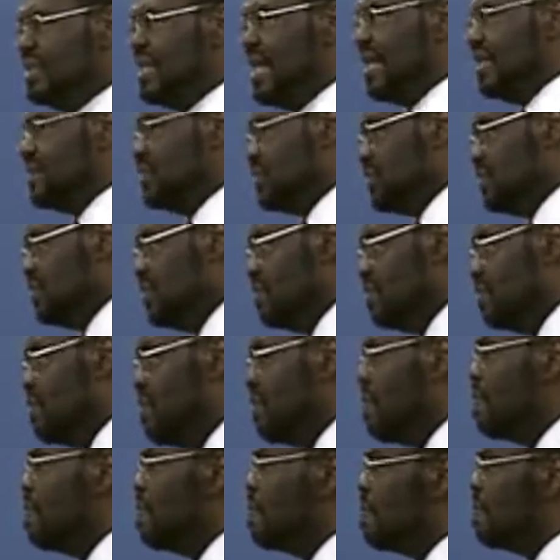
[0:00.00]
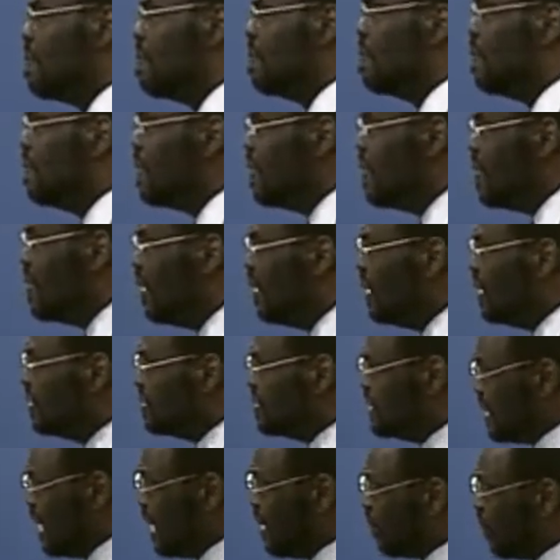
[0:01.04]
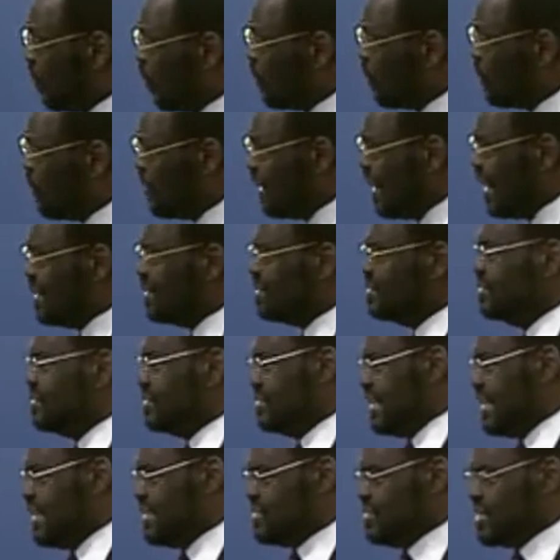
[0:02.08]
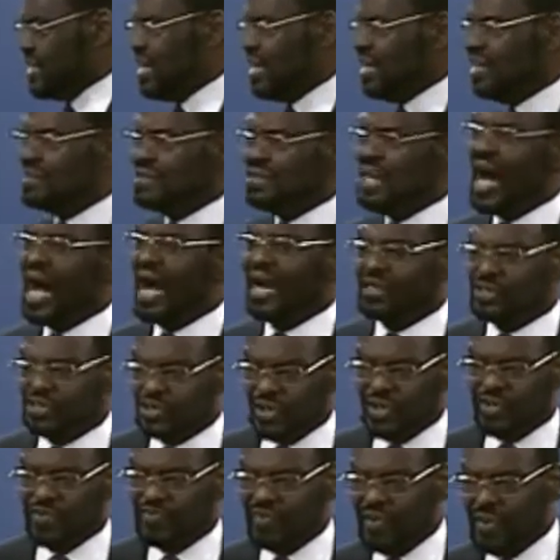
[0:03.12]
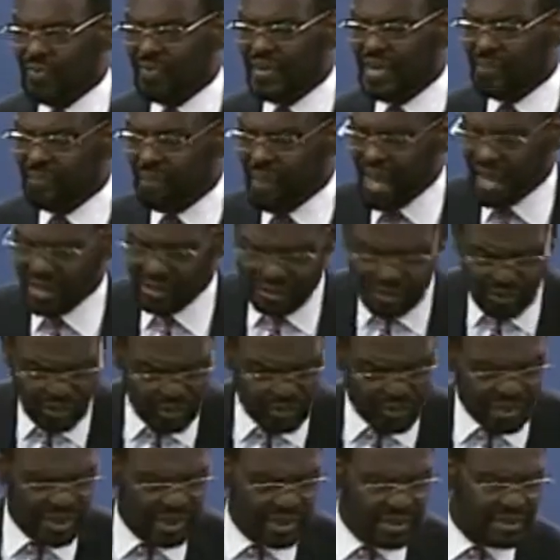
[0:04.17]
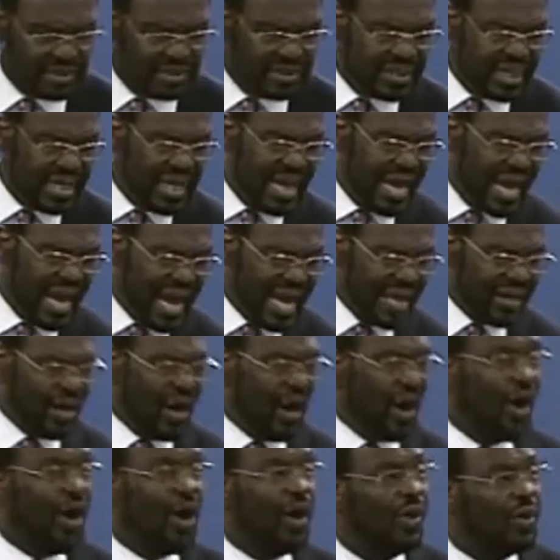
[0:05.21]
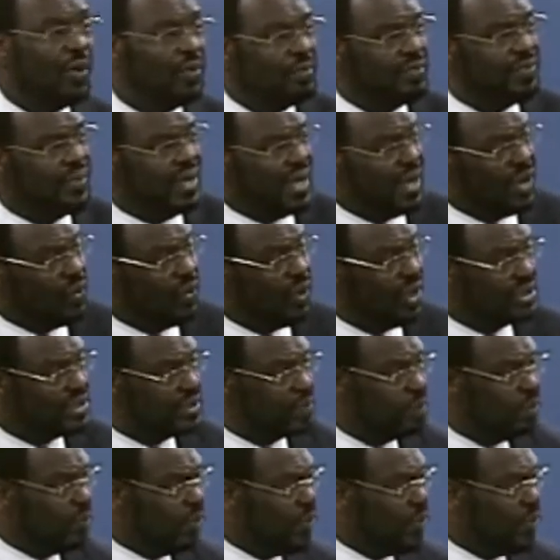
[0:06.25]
connection temple, you get teaching, doctrine from the apostles. At home, there was